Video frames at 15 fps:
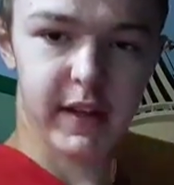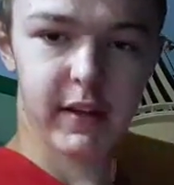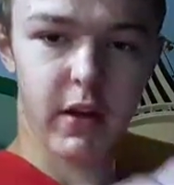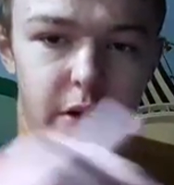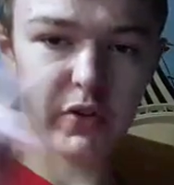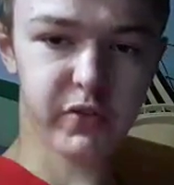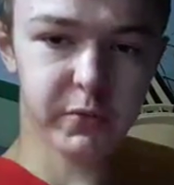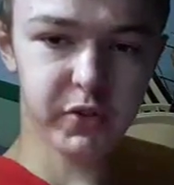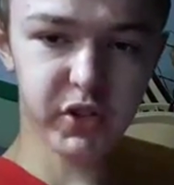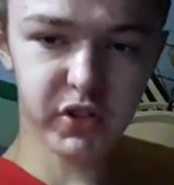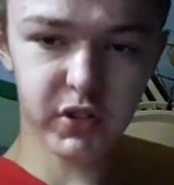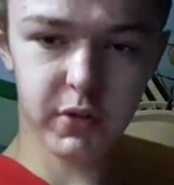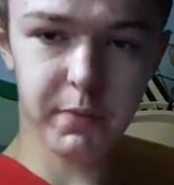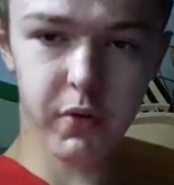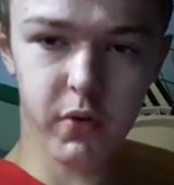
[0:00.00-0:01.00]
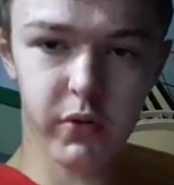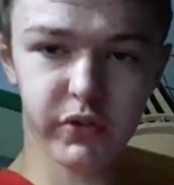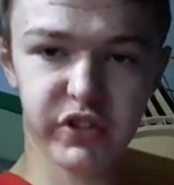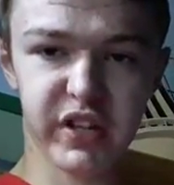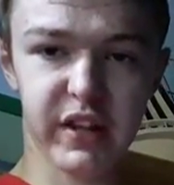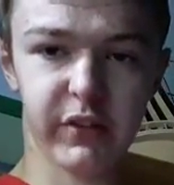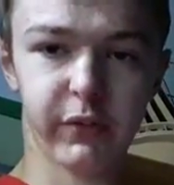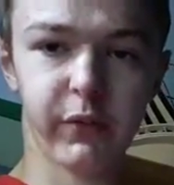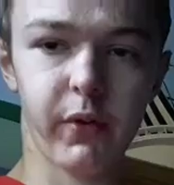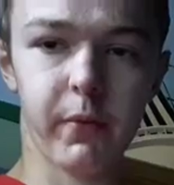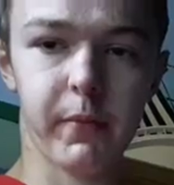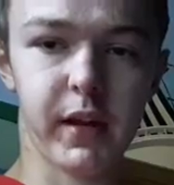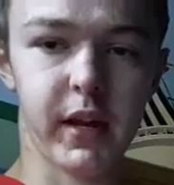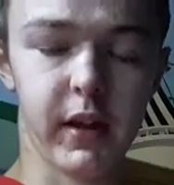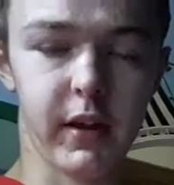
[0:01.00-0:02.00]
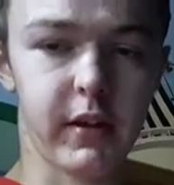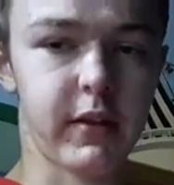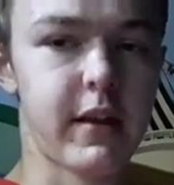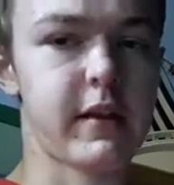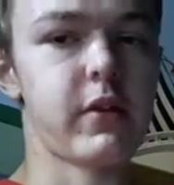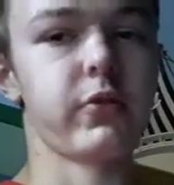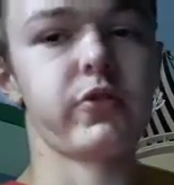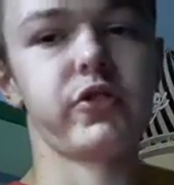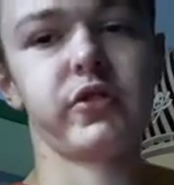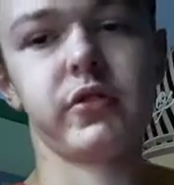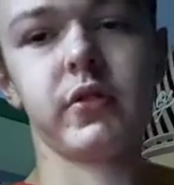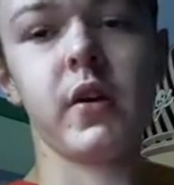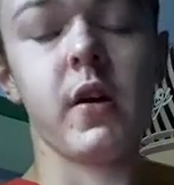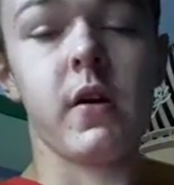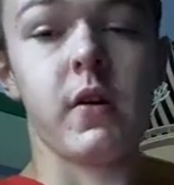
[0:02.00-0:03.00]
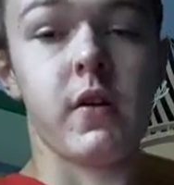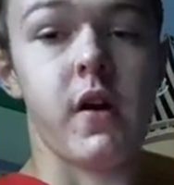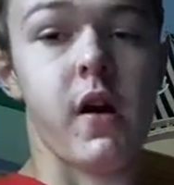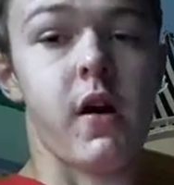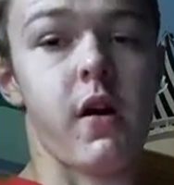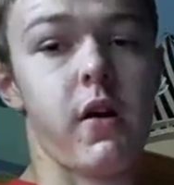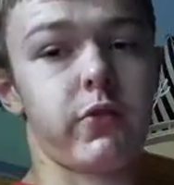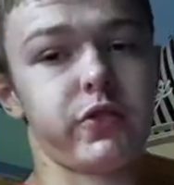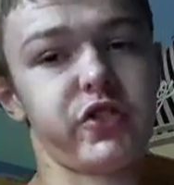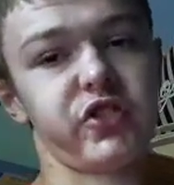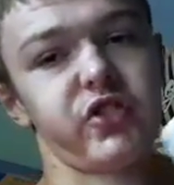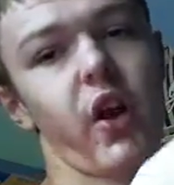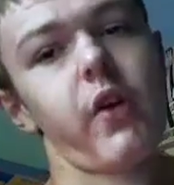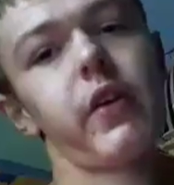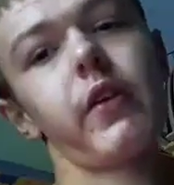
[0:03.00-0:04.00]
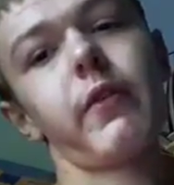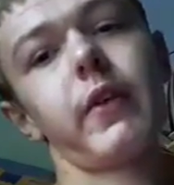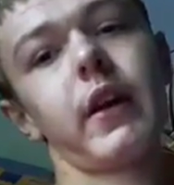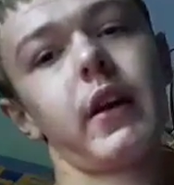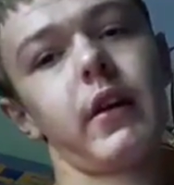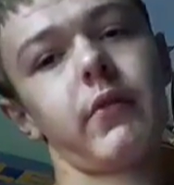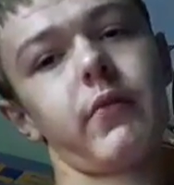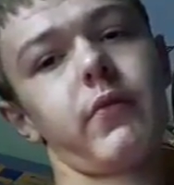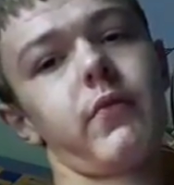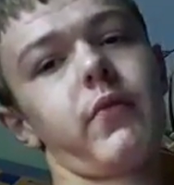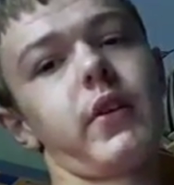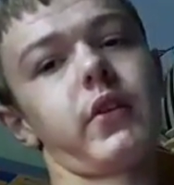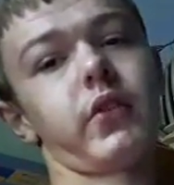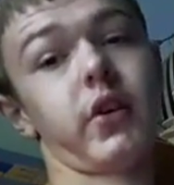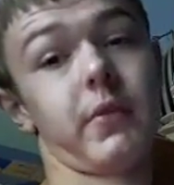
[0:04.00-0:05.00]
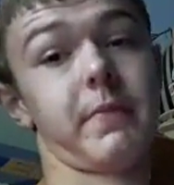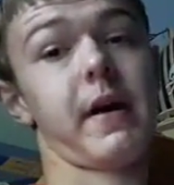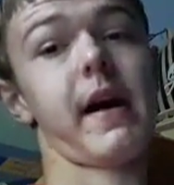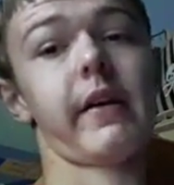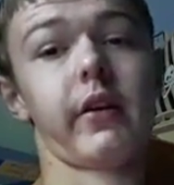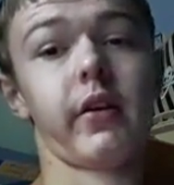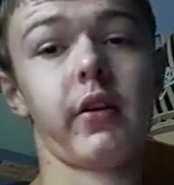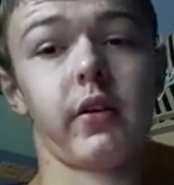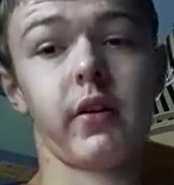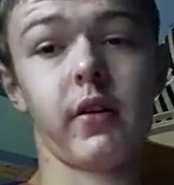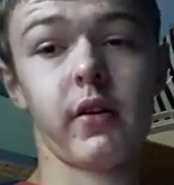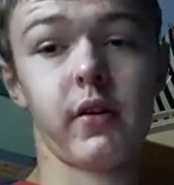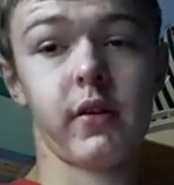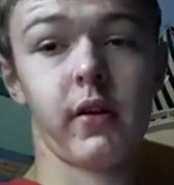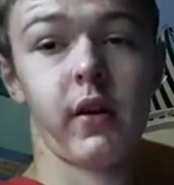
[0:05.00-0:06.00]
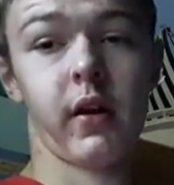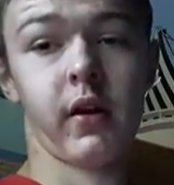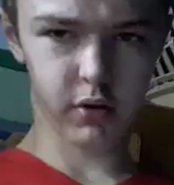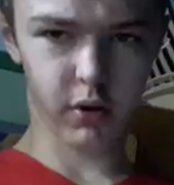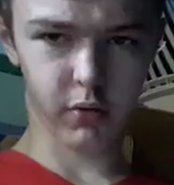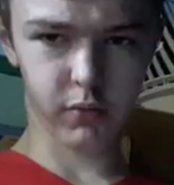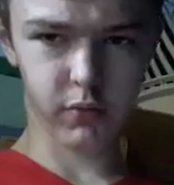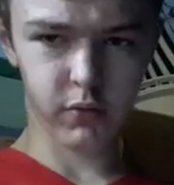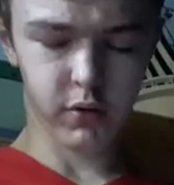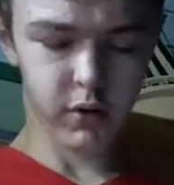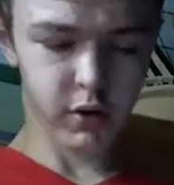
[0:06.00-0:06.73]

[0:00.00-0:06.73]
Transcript: sec, guys. I'm just gonna pause this for a minute, and then I'll show you it when I come back. Good.